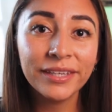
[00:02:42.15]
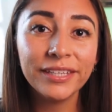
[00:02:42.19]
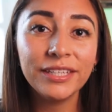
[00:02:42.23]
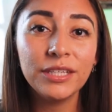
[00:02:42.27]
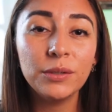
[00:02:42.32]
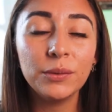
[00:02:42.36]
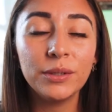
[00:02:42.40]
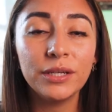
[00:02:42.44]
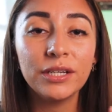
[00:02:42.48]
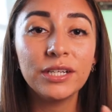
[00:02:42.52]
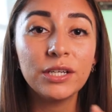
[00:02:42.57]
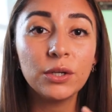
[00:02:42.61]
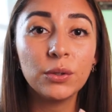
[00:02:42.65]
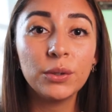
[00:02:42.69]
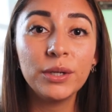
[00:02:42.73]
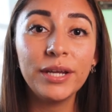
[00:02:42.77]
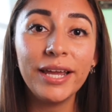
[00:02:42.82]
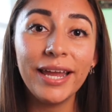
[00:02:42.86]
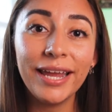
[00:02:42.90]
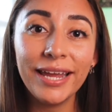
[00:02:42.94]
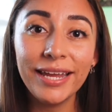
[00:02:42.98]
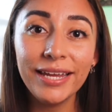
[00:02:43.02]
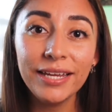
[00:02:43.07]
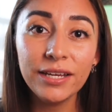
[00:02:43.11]
You can
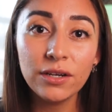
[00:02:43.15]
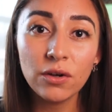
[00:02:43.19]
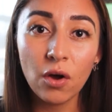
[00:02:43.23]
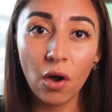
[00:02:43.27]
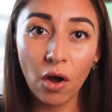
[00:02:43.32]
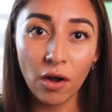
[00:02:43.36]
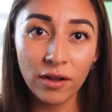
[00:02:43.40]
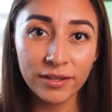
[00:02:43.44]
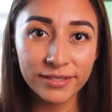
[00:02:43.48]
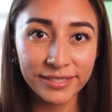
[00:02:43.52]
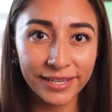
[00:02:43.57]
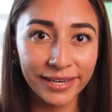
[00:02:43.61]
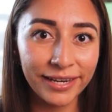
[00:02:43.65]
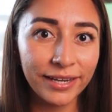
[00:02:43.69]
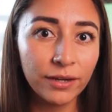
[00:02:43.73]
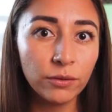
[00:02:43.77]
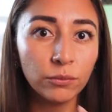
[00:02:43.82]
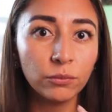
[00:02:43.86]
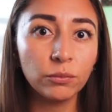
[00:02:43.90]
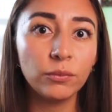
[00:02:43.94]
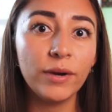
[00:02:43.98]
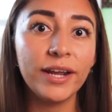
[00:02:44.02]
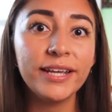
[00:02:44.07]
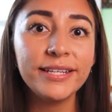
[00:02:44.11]
create content.
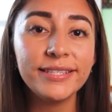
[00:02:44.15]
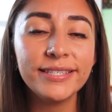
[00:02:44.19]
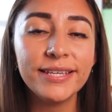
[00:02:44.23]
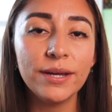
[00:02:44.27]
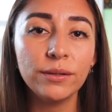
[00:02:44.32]
It writes